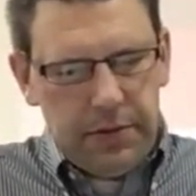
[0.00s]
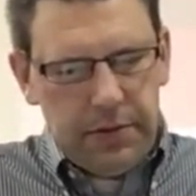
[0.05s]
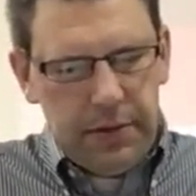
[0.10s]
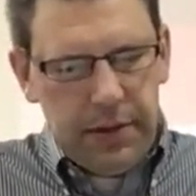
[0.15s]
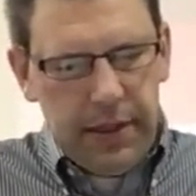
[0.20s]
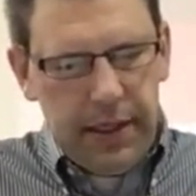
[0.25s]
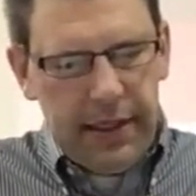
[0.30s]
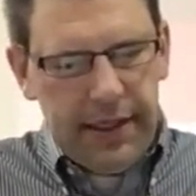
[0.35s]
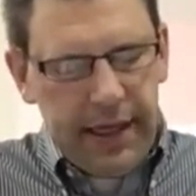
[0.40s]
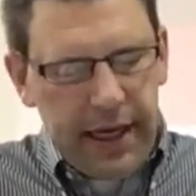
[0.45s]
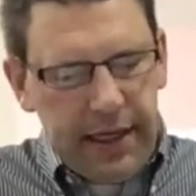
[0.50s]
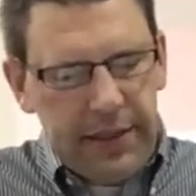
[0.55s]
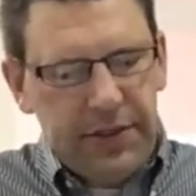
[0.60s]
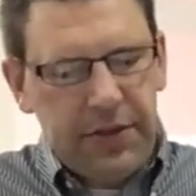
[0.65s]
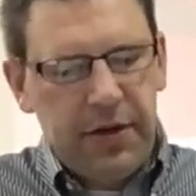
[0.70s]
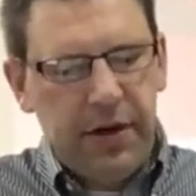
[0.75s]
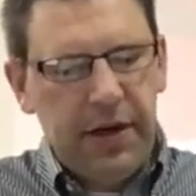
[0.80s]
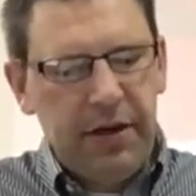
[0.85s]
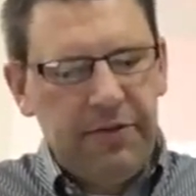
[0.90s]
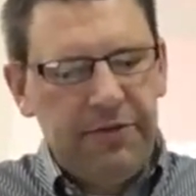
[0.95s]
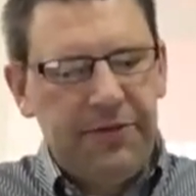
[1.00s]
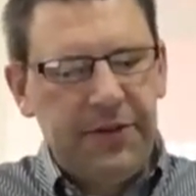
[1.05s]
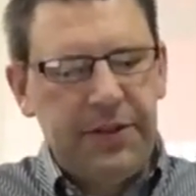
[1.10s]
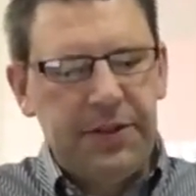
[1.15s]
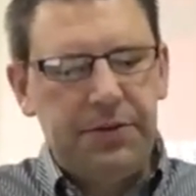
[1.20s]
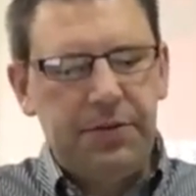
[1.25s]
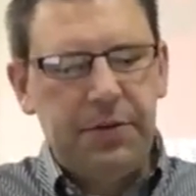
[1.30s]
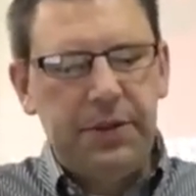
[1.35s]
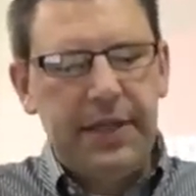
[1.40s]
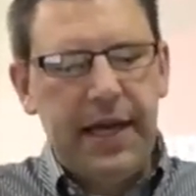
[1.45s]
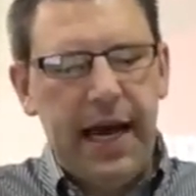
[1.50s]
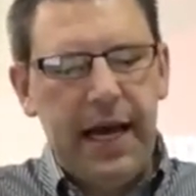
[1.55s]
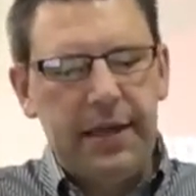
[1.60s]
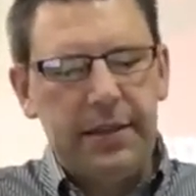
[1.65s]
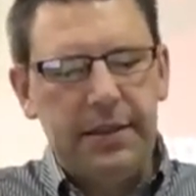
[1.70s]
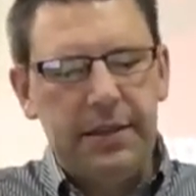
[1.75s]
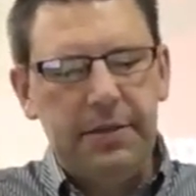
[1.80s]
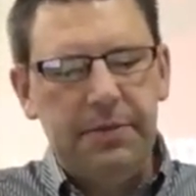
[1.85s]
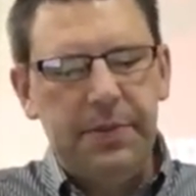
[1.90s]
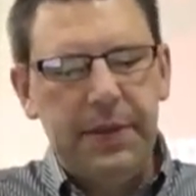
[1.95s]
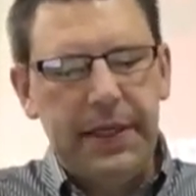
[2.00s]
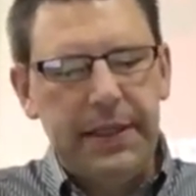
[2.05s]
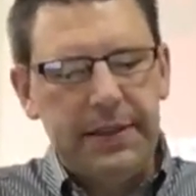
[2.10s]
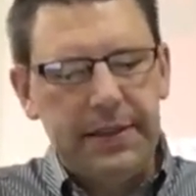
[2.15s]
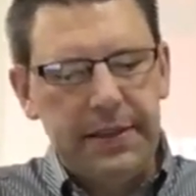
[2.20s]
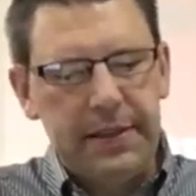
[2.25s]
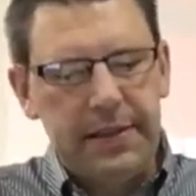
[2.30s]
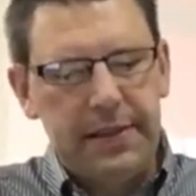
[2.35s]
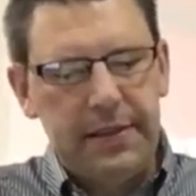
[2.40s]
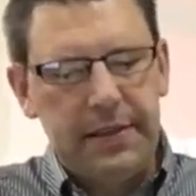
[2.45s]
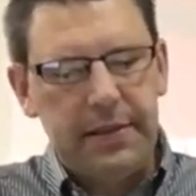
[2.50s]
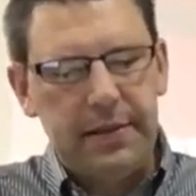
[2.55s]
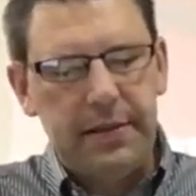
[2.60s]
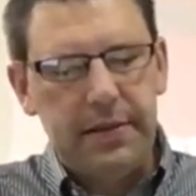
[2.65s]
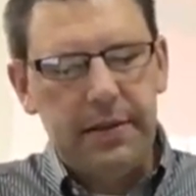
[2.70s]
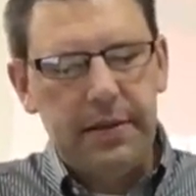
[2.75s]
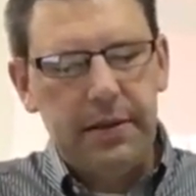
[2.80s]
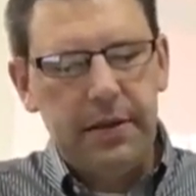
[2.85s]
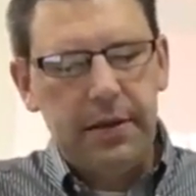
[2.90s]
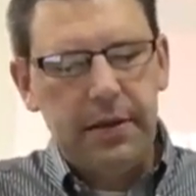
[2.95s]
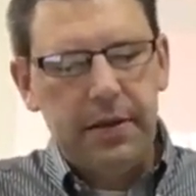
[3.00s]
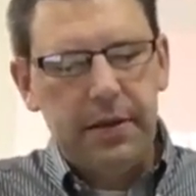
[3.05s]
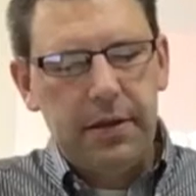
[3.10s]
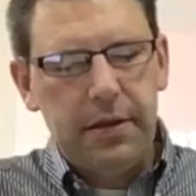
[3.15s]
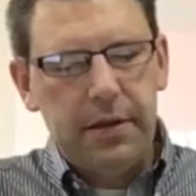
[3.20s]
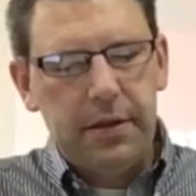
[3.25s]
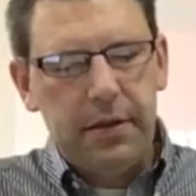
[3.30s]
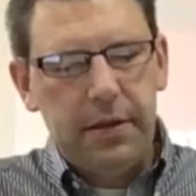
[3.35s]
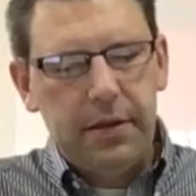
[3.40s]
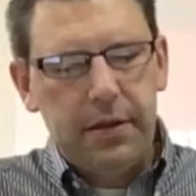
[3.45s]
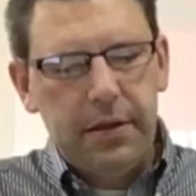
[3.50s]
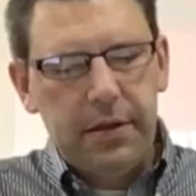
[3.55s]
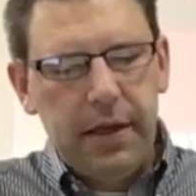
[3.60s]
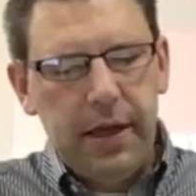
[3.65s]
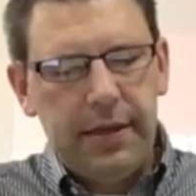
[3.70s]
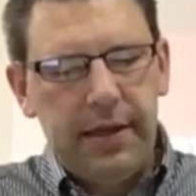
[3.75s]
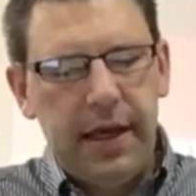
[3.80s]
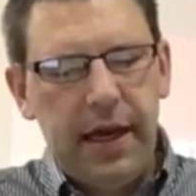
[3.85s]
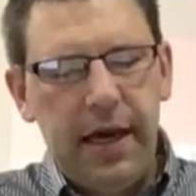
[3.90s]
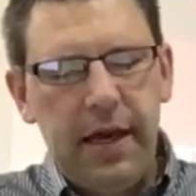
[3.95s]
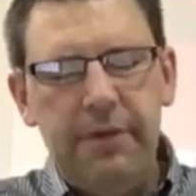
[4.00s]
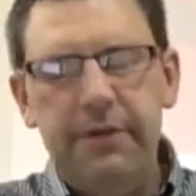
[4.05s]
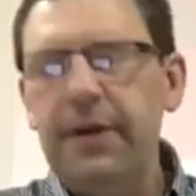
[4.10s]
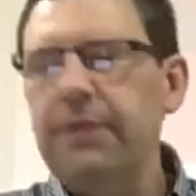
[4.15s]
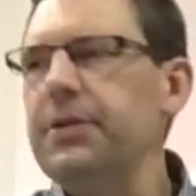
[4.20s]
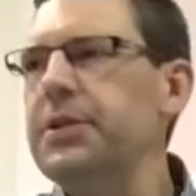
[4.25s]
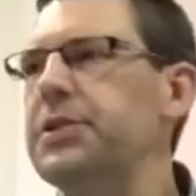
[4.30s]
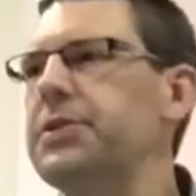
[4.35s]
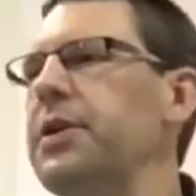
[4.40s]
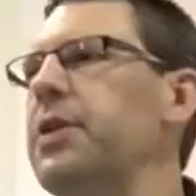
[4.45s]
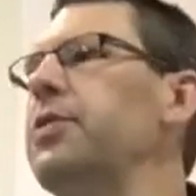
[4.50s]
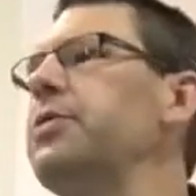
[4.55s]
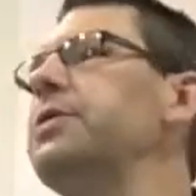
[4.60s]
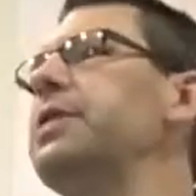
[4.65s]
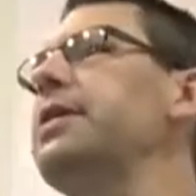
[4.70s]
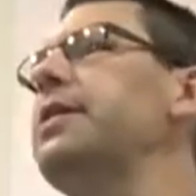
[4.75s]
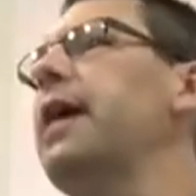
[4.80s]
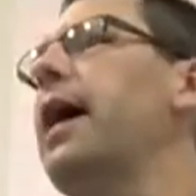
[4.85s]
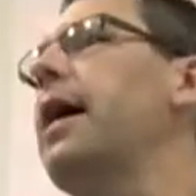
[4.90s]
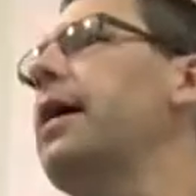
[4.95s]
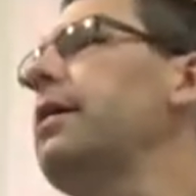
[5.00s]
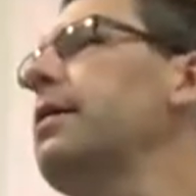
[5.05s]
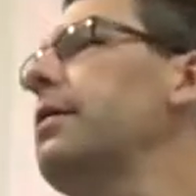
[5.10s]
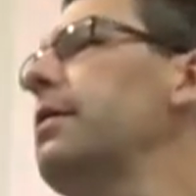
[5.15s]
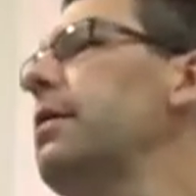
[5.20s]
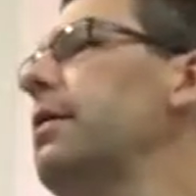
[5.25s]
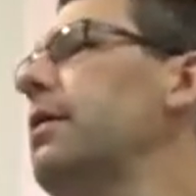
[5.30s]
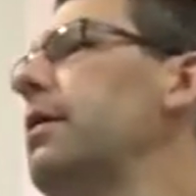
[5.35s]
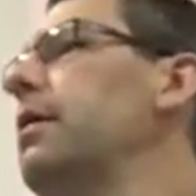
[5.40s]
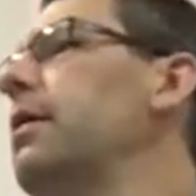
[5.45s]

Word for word: And yes, her infants were dashed in pieces at the head of every street. Who did that?